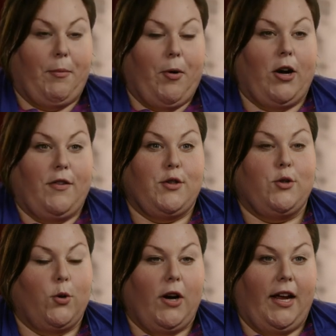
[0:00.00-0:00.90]
a part of the
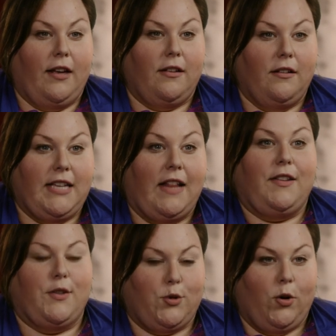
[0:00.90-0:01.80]
story,
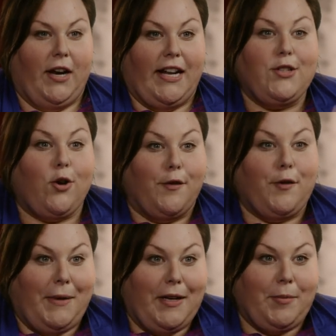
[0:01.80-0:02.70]
telling the story, and it's hard for me to